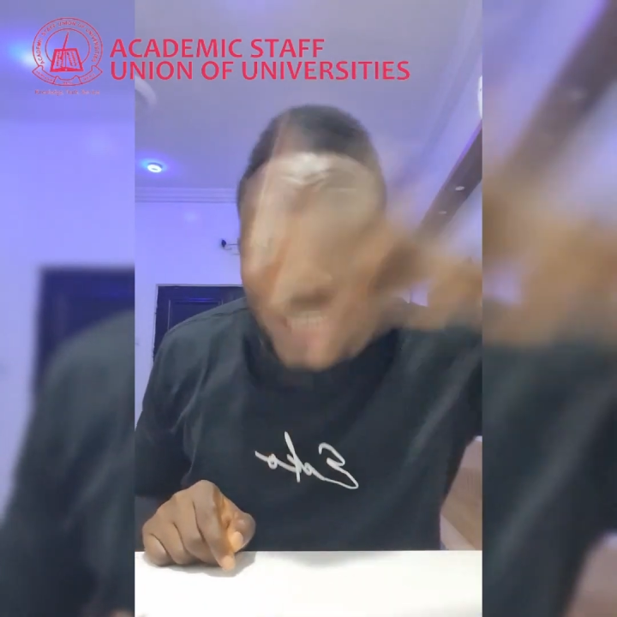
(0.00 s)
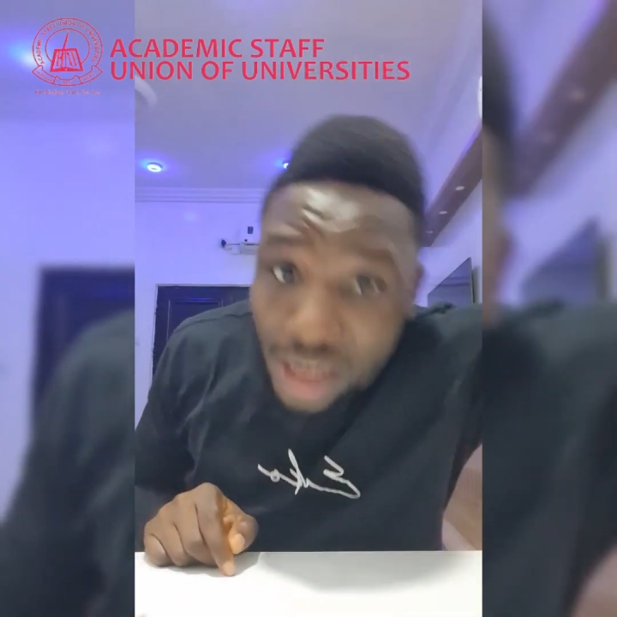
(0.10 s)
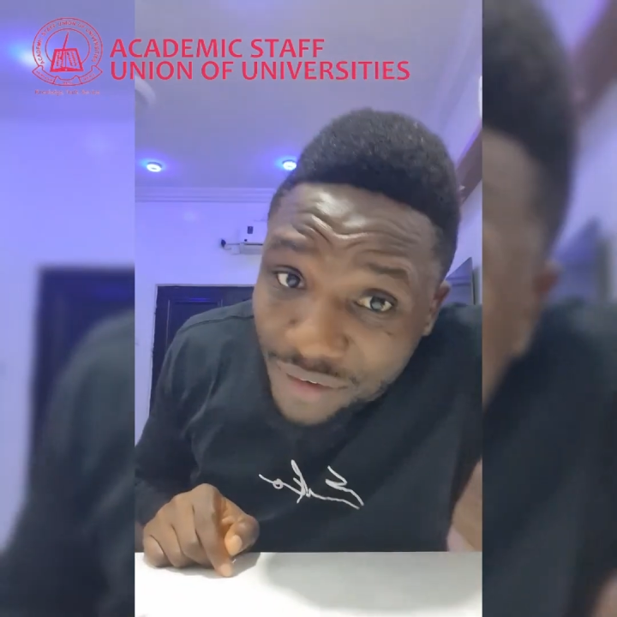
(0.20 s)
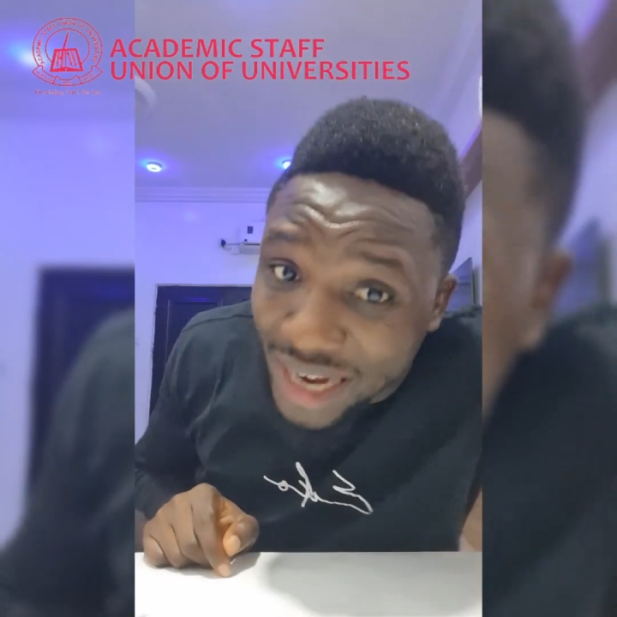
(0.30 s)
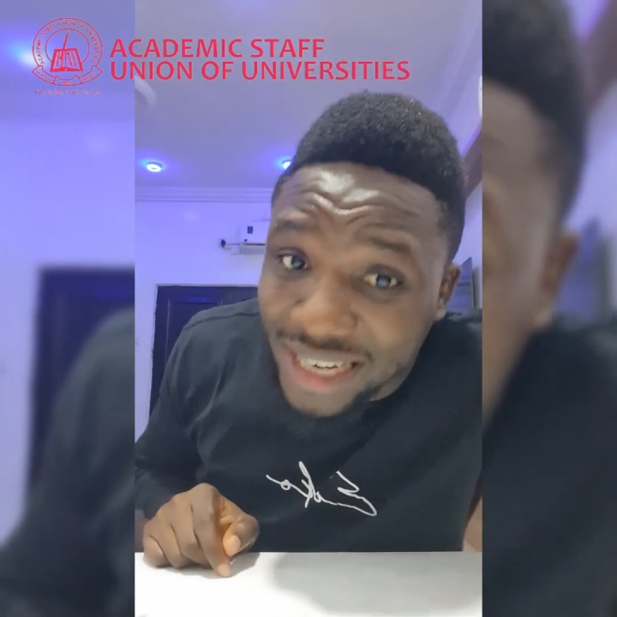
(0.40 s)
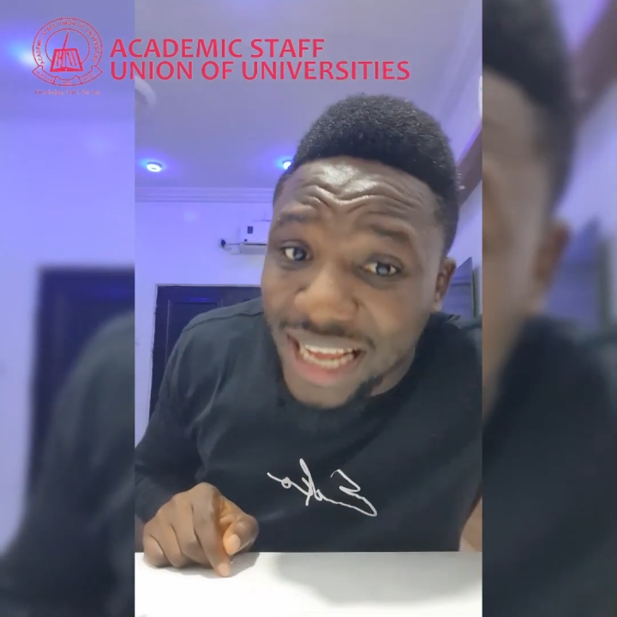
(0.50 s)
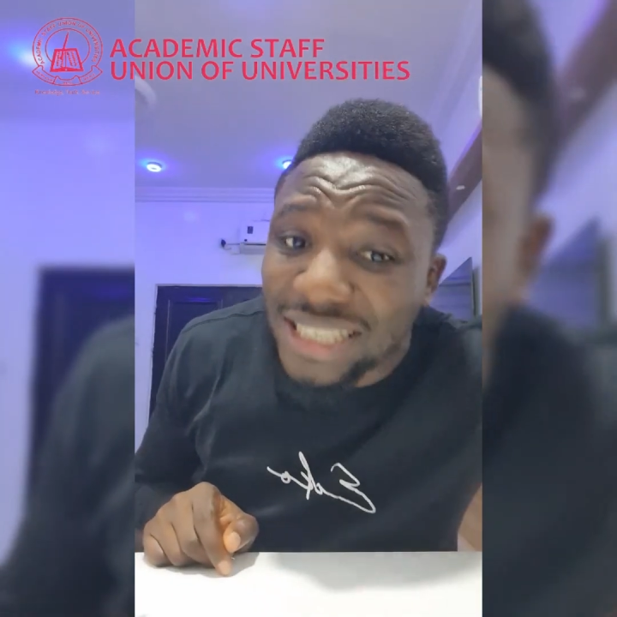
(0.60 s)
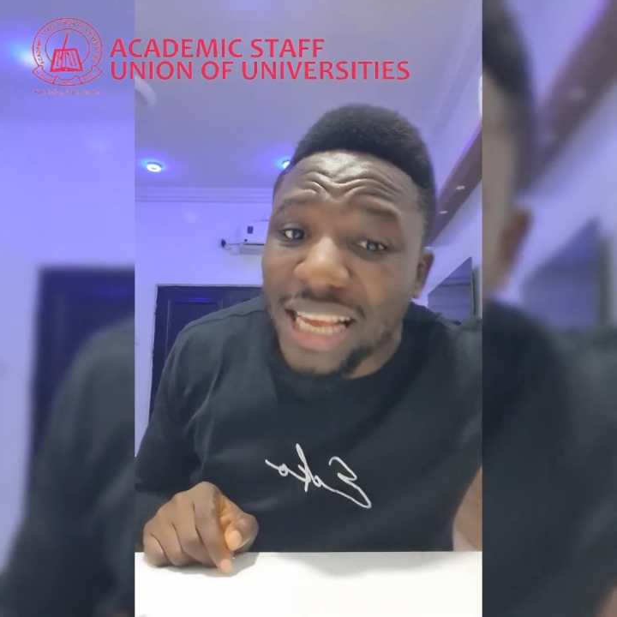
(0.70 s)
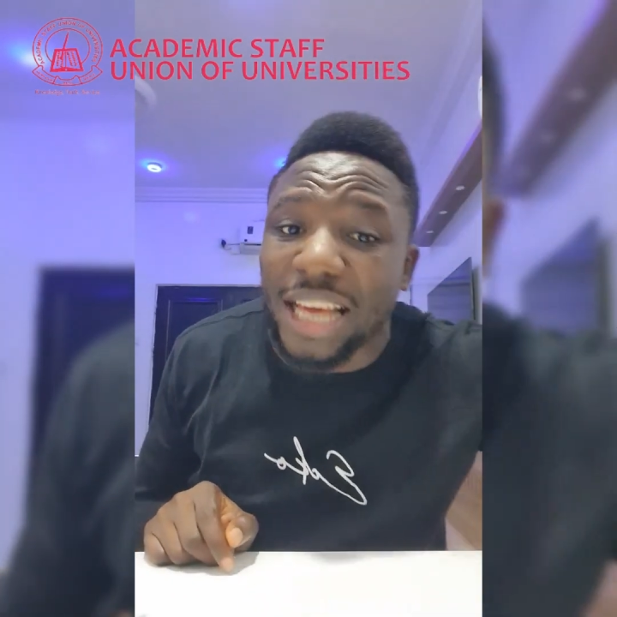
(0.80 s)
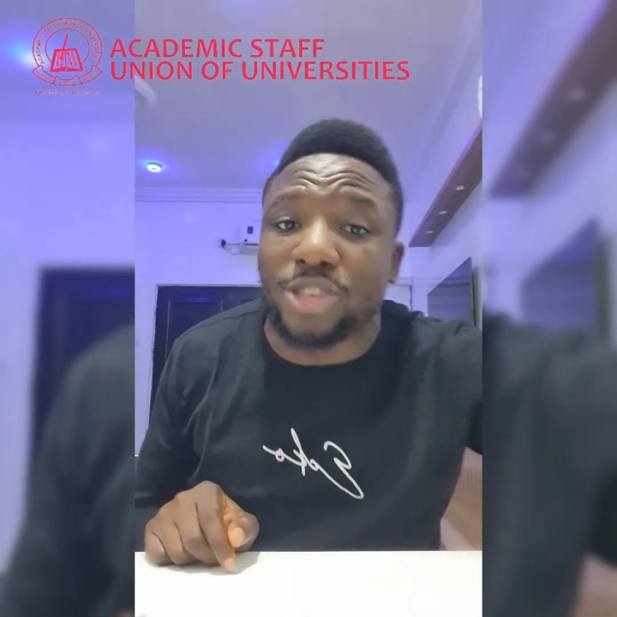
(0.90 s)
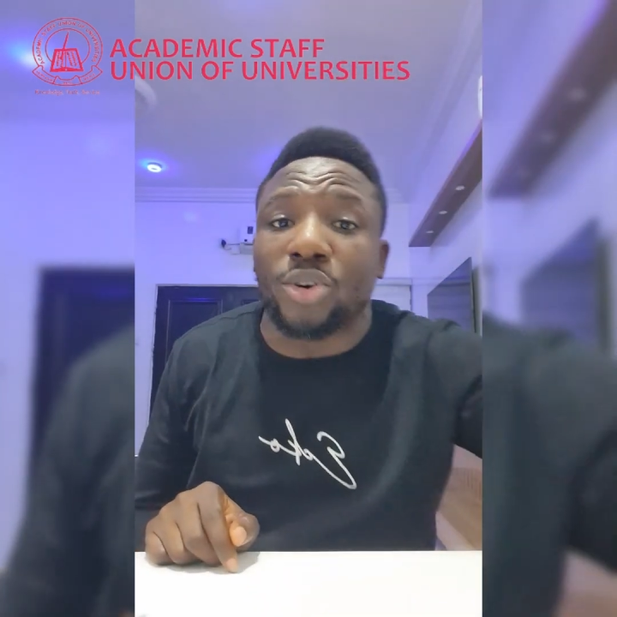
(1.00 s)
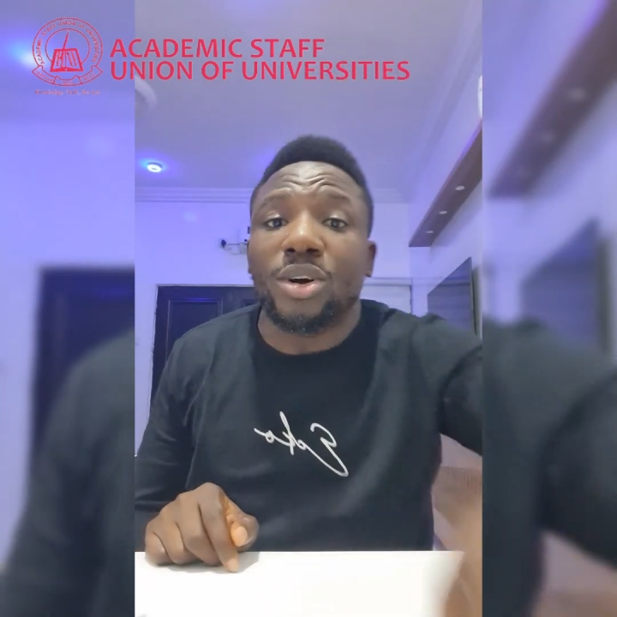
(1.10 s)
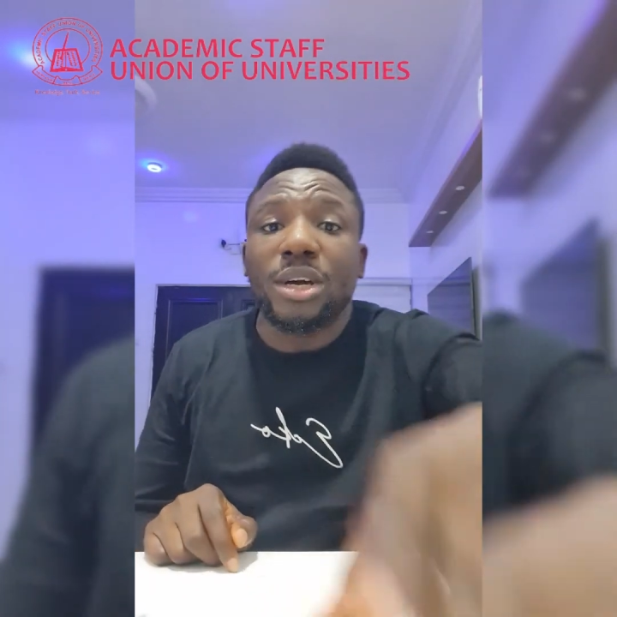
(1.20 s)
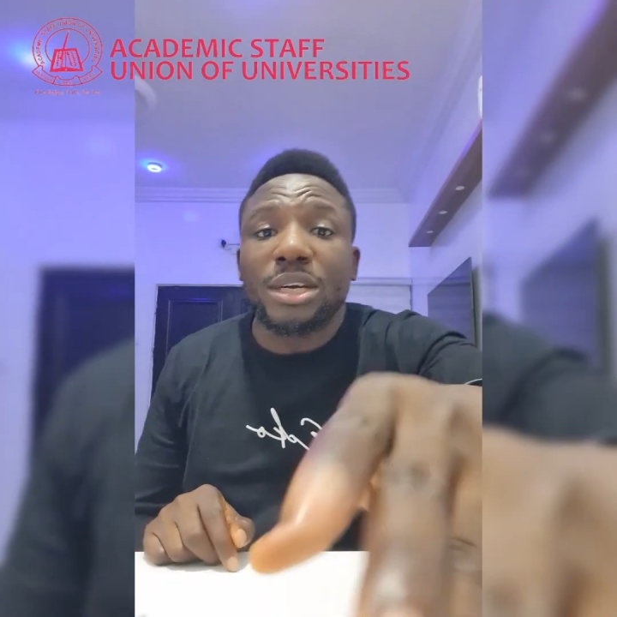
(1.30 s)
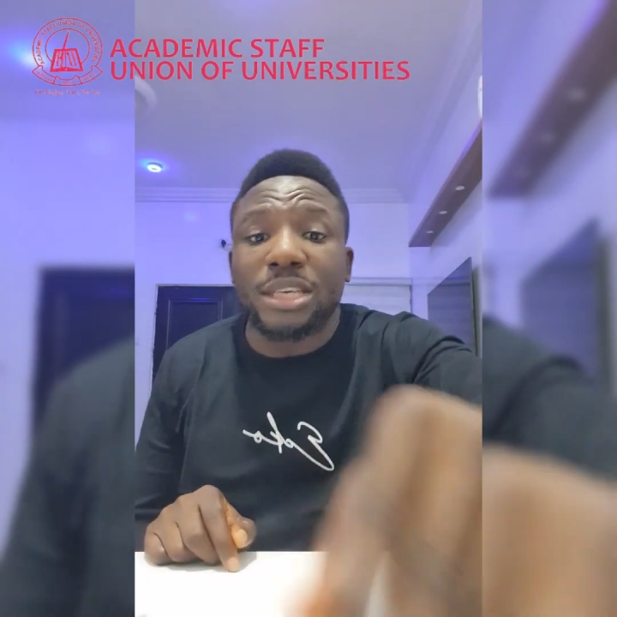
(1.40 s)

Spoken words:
deliver the next election.